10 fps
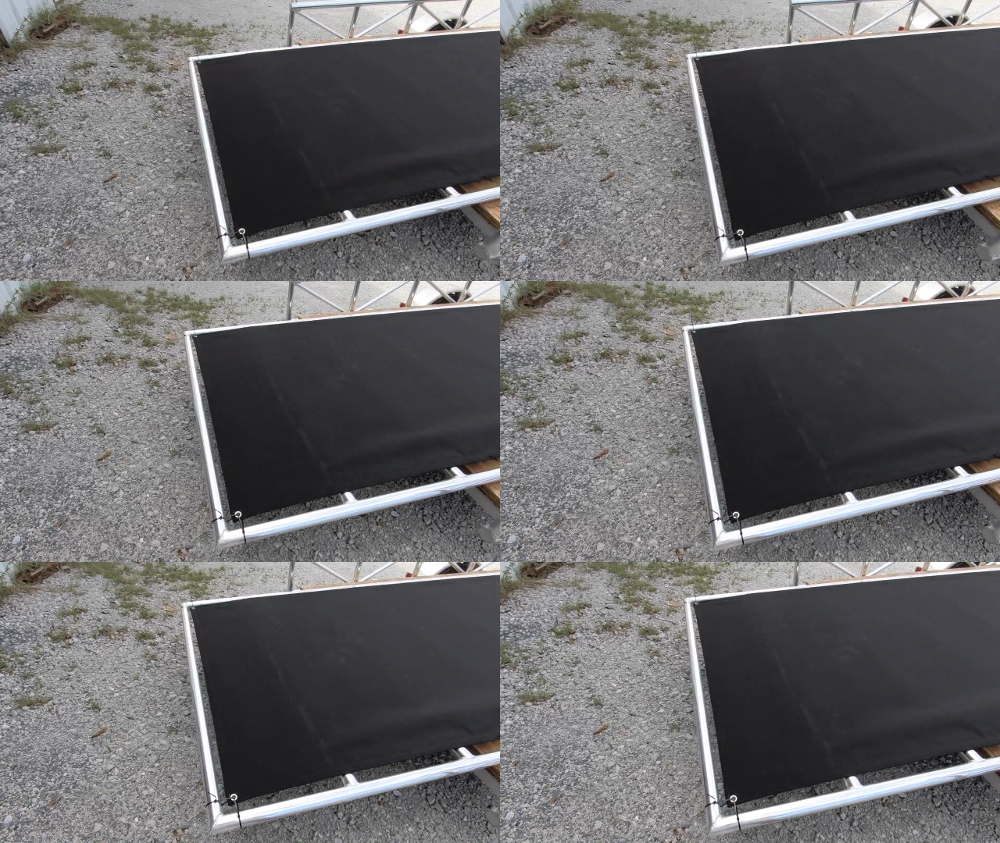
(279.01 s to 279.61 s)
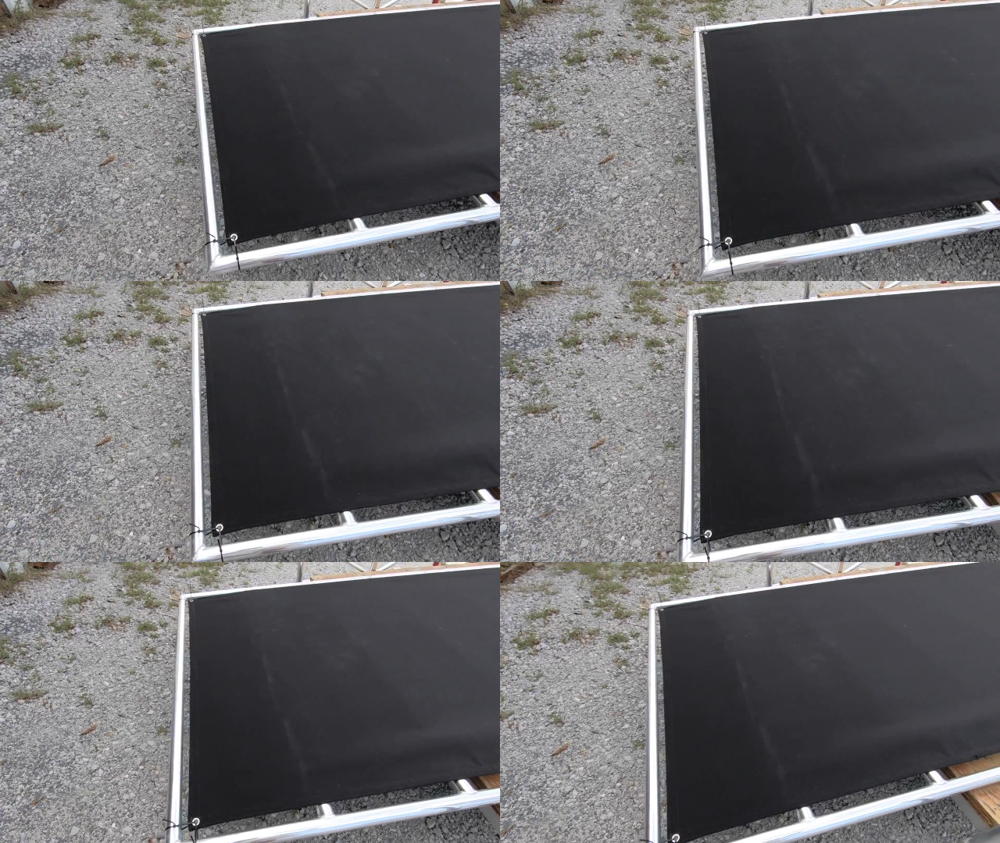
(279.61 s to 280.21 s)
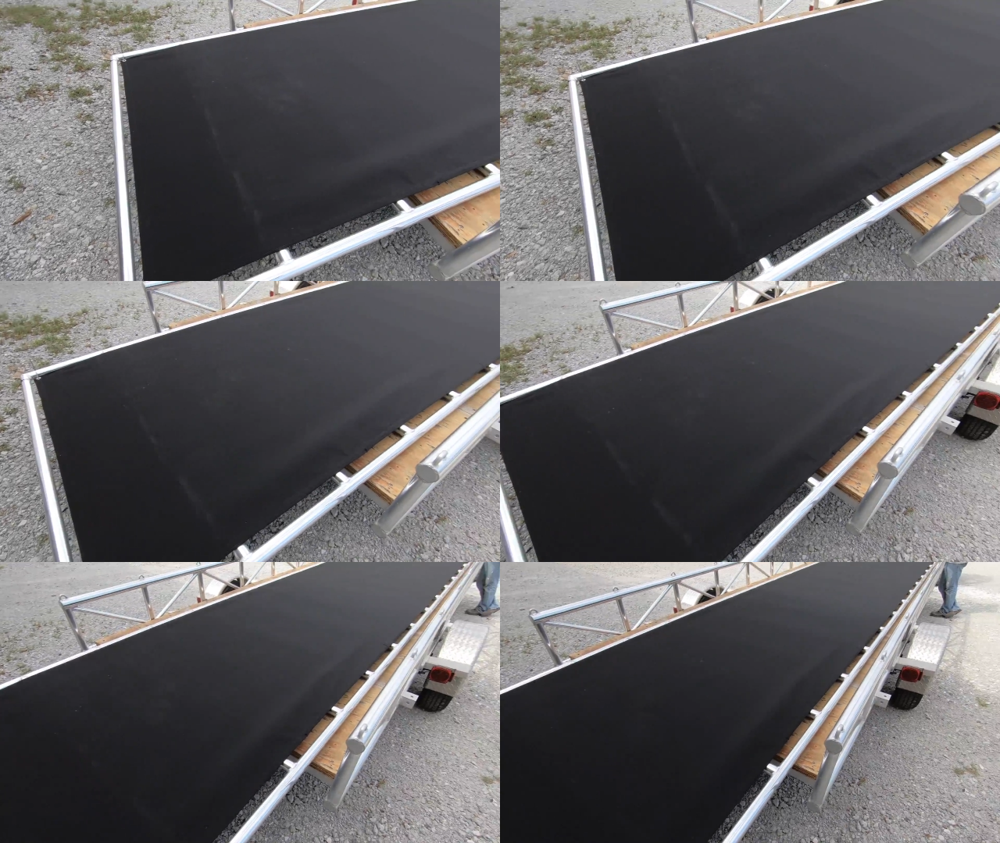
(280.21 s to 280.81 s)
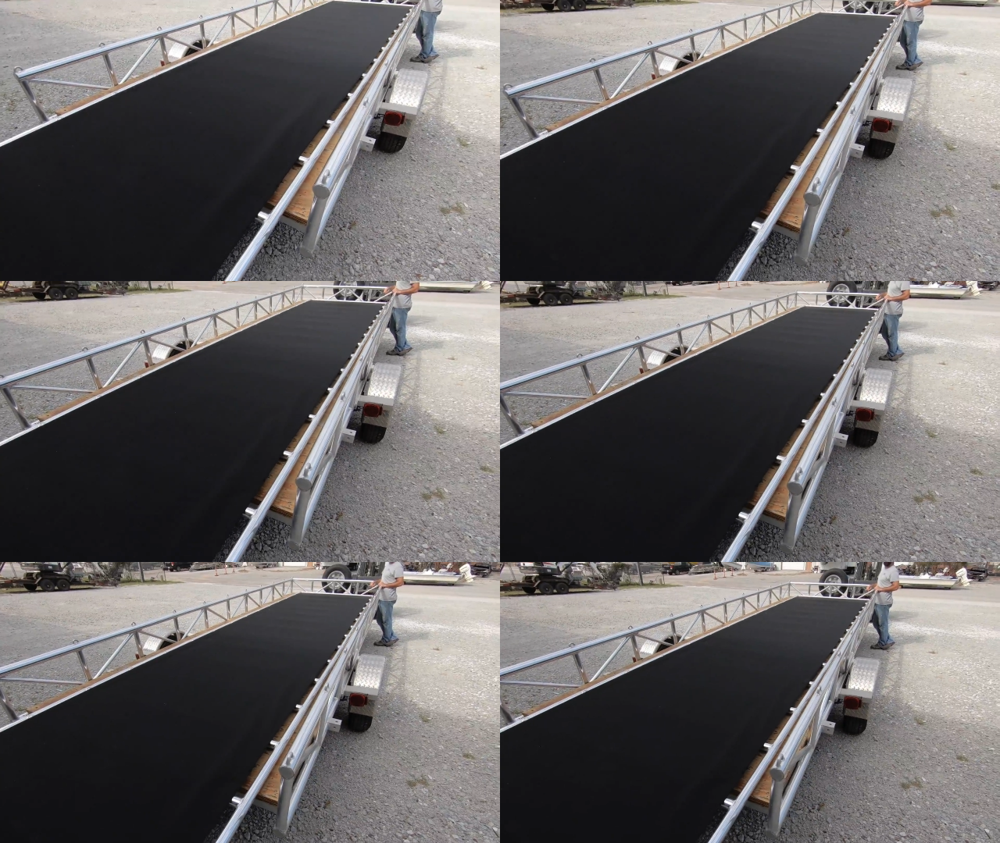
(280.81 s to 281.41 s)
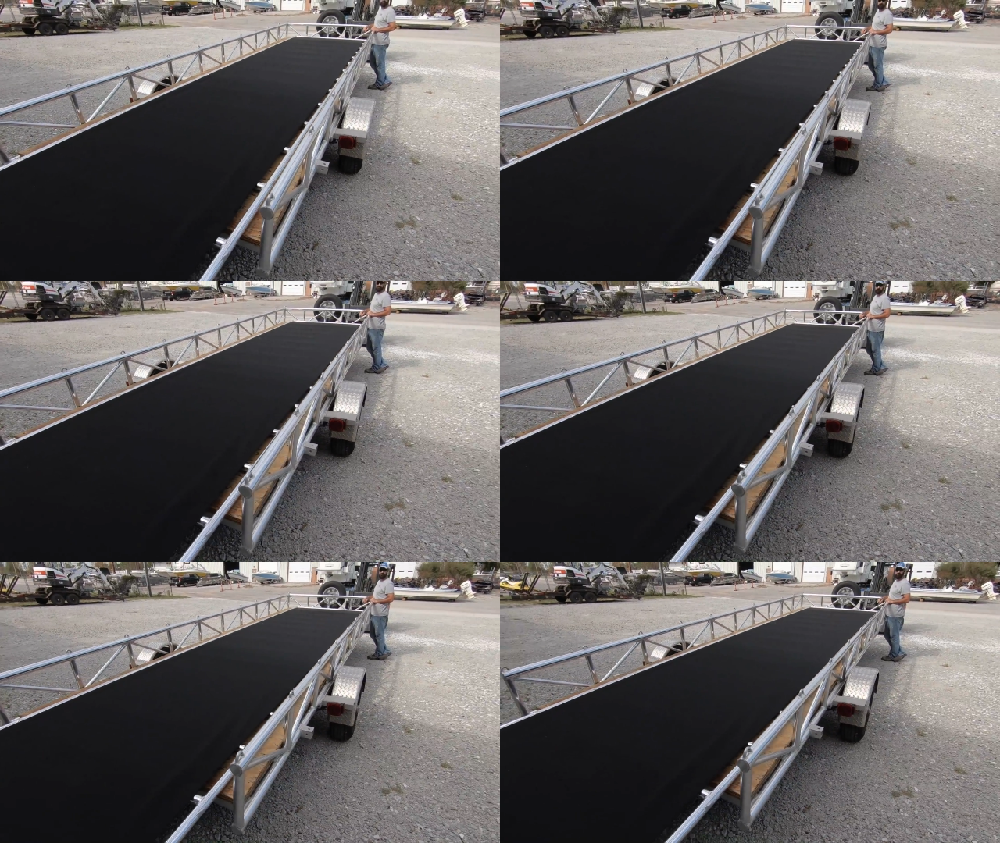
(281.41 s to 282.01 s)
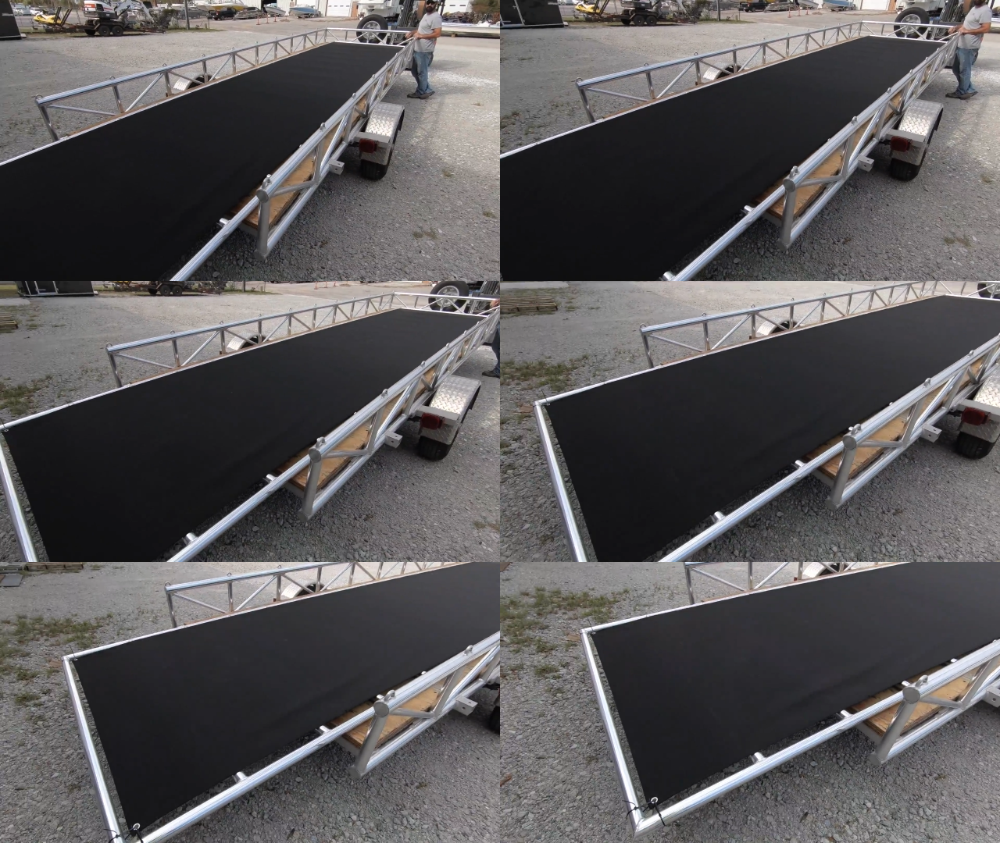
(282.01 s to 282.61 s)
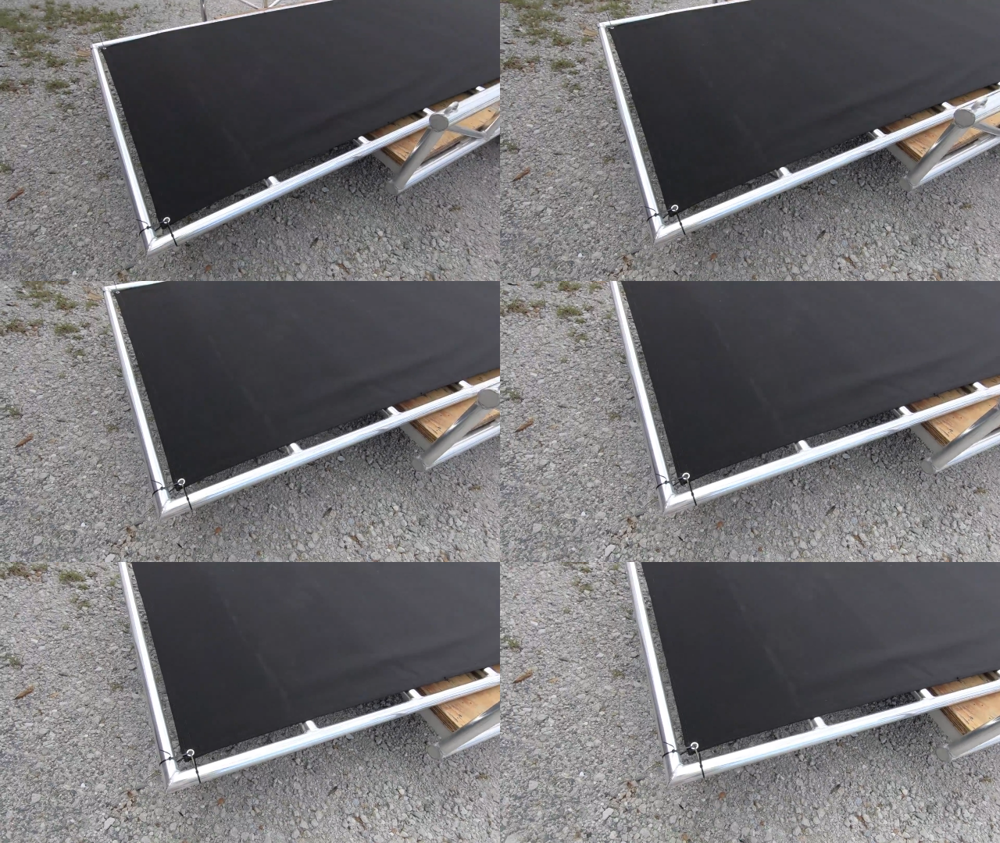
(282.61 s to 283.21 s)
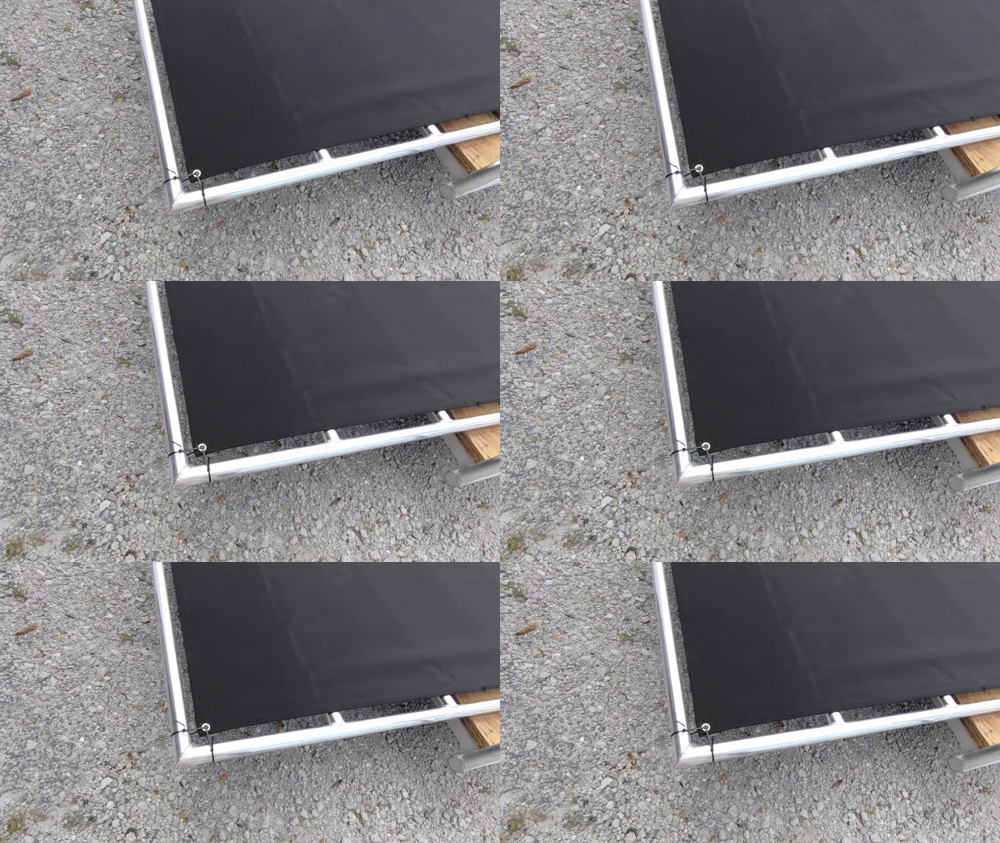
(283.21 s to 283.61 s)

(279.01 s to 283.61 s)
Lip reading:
No face is visible, so there are no lips to read.